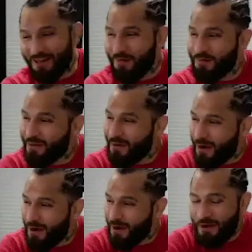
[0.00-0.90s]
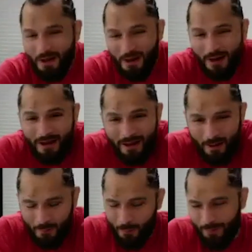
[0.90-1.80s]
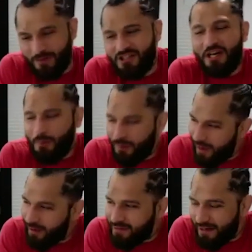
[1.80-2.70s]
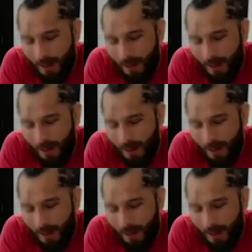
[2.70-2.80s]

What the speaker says: I'm going to whip the checkbook out, Teddy.